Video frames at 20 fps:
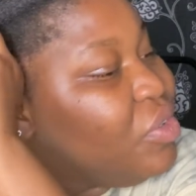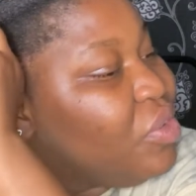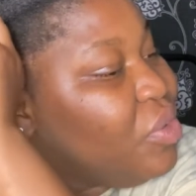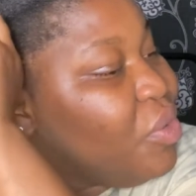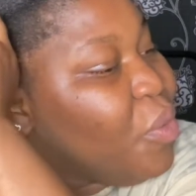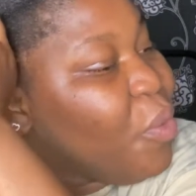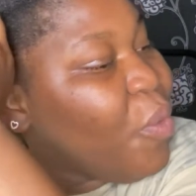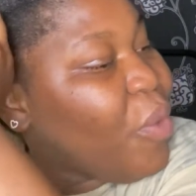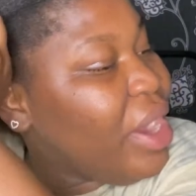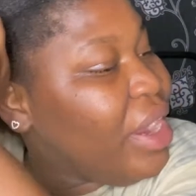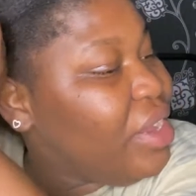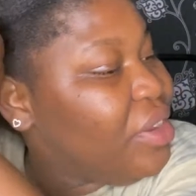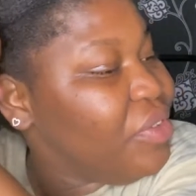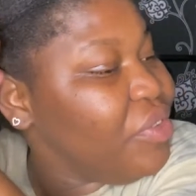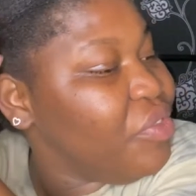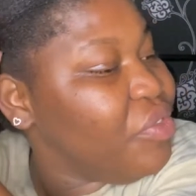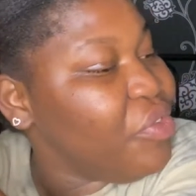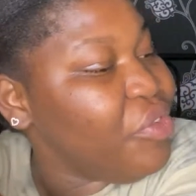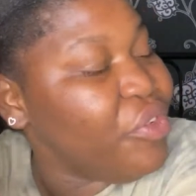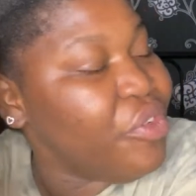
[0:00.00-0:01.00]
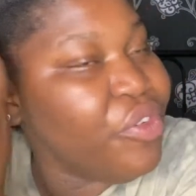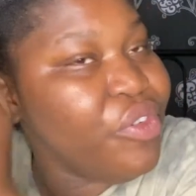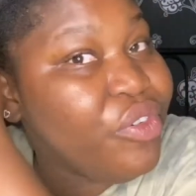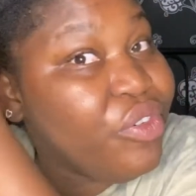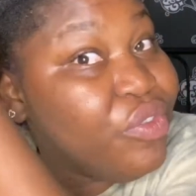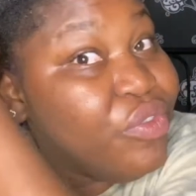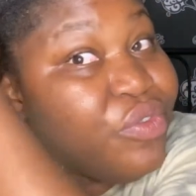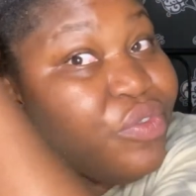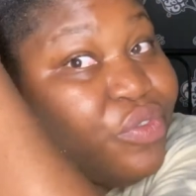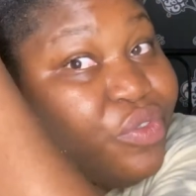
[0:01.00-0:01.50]
white
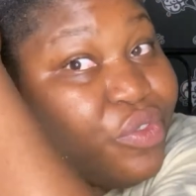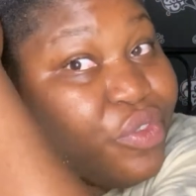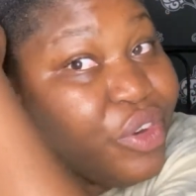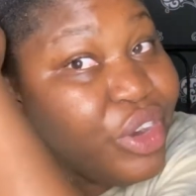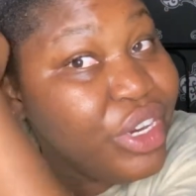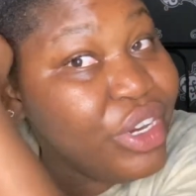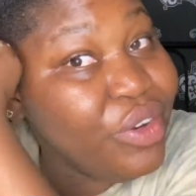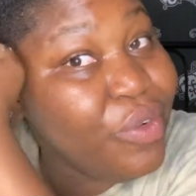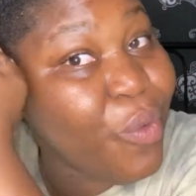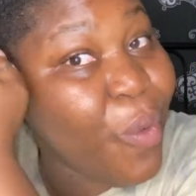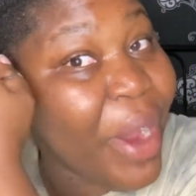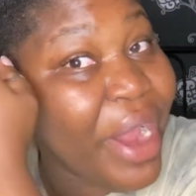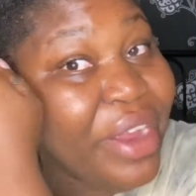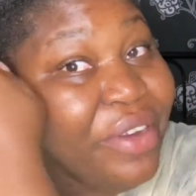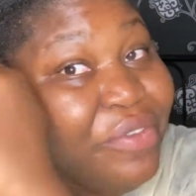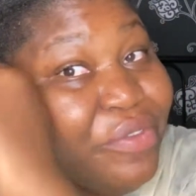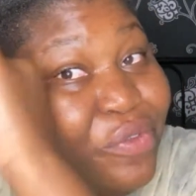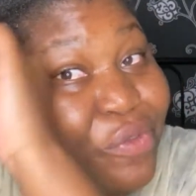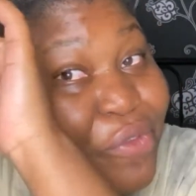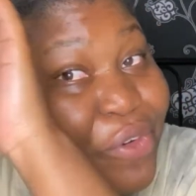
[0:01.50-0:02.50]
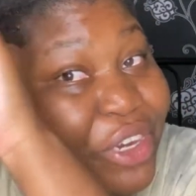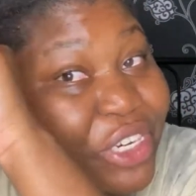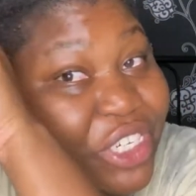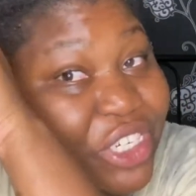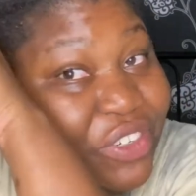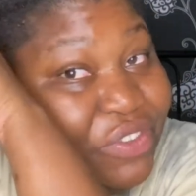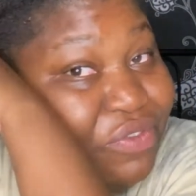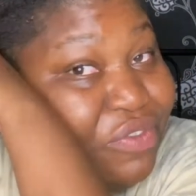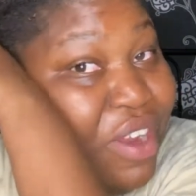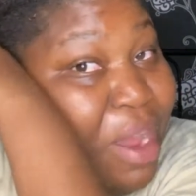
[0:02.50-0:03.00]
French
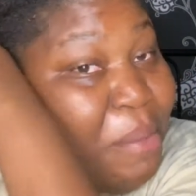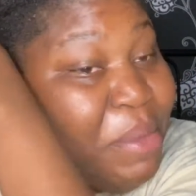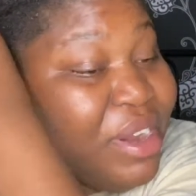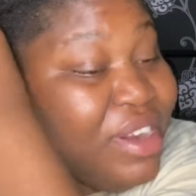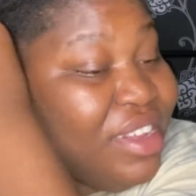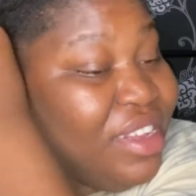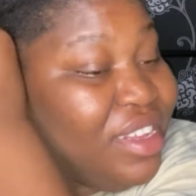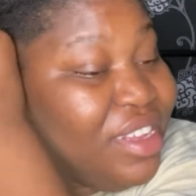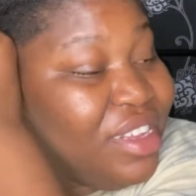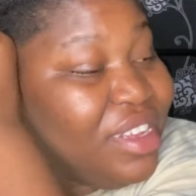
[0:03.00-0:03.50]
family.